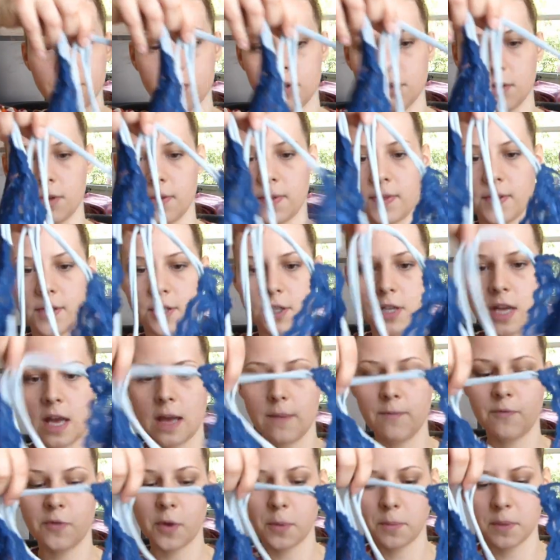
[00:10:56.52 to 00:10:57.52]
took the
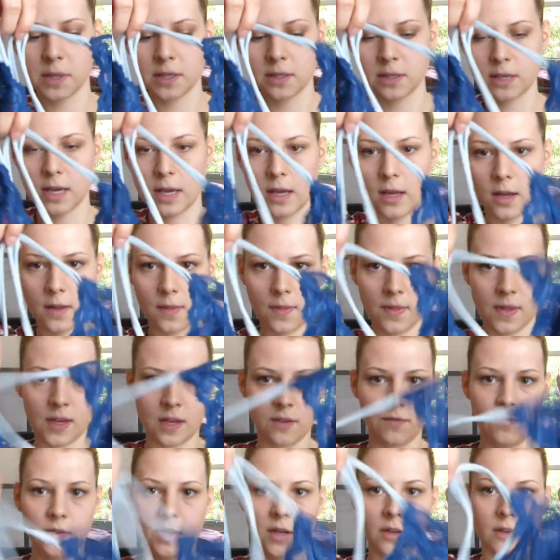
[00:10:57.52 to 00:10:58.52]
shape from it and
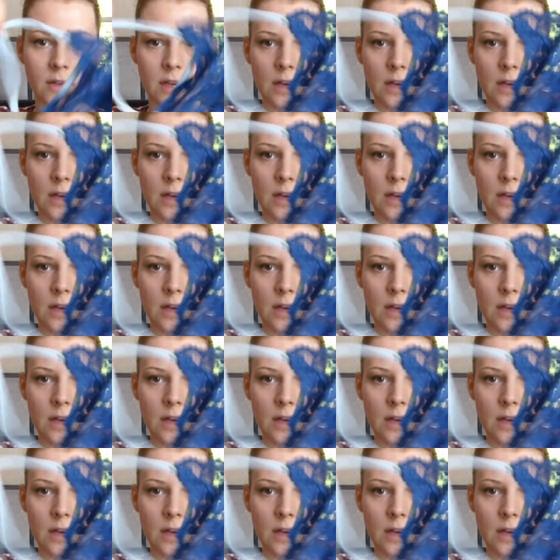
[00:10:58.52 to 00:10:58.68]
then figured